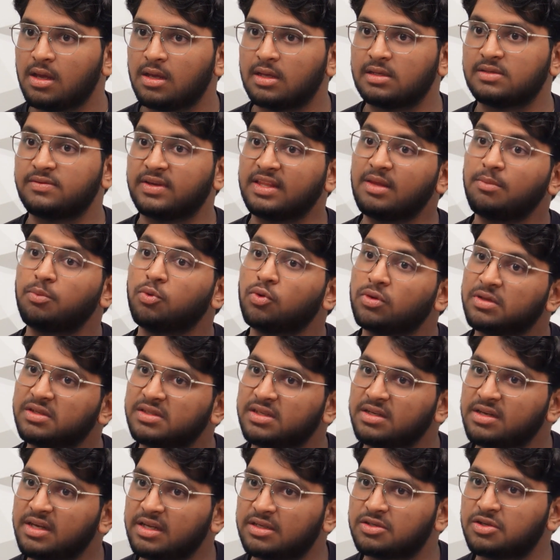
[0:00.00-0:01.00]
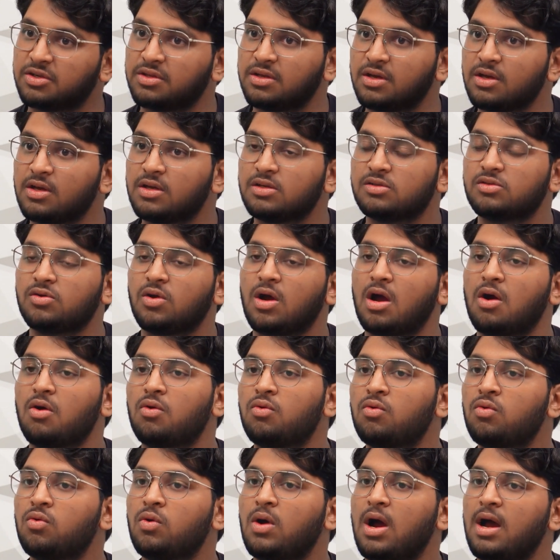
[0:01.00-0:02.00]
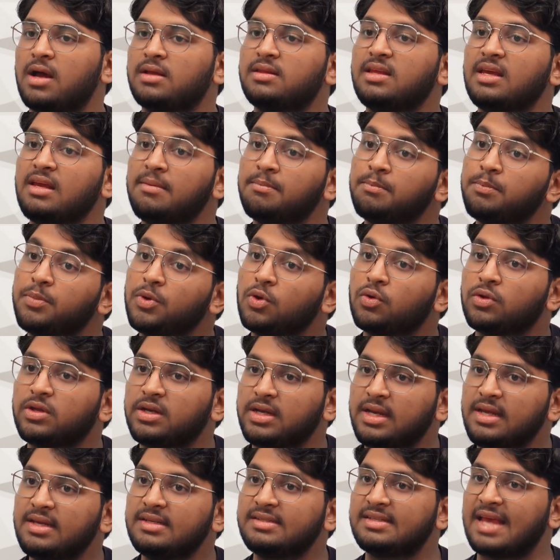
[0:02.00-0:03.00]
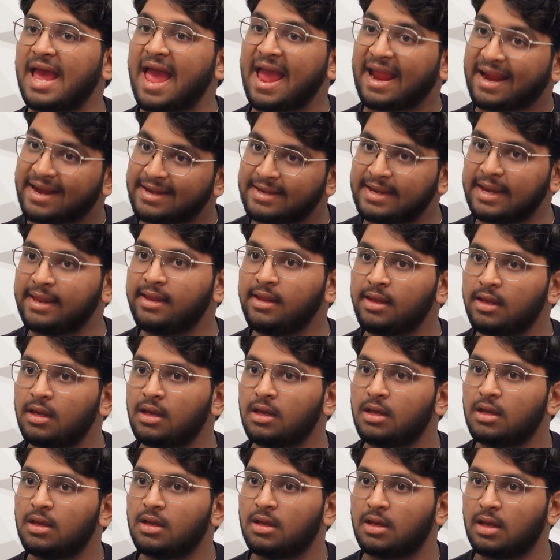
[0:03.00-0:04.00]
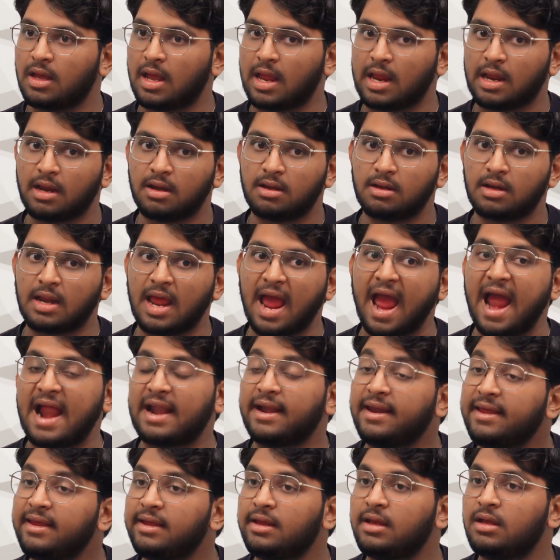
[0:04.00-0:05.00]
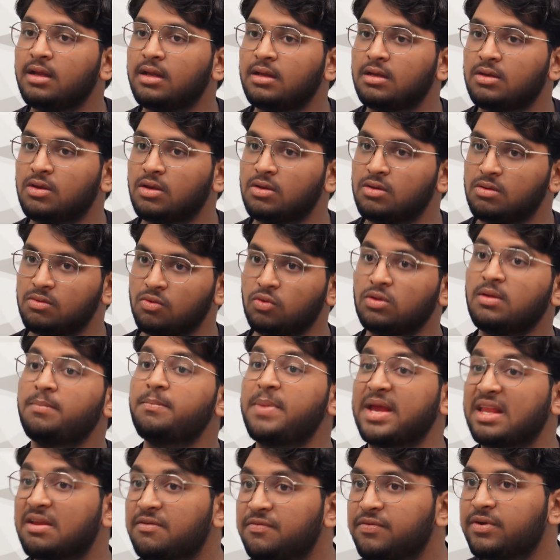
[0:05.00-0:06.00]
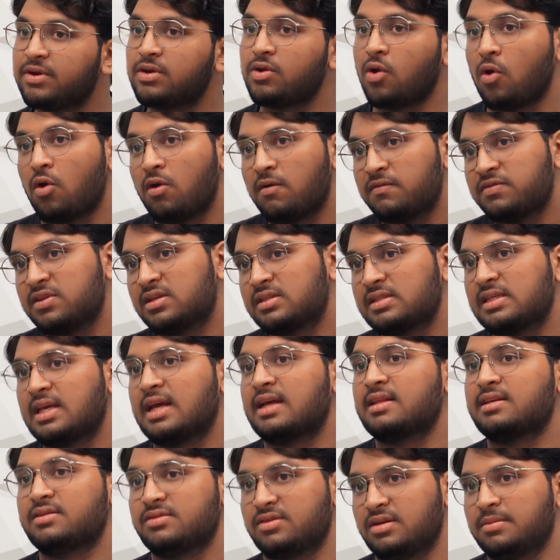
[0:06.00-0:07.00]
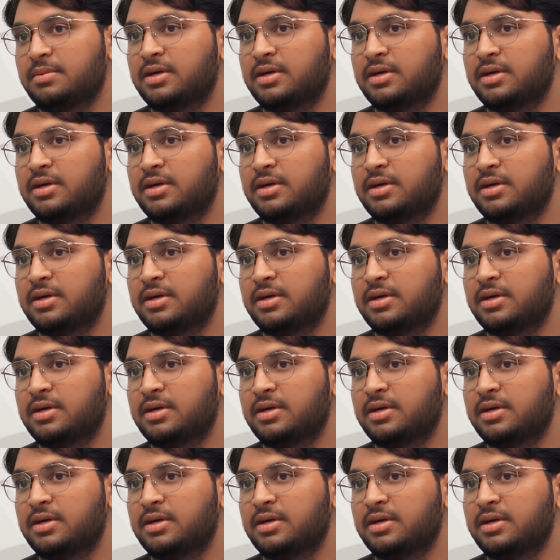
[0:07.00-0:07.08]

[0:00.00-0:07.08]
is very porous in nature. So how are the impurities acting and adding to the benefit of the CRS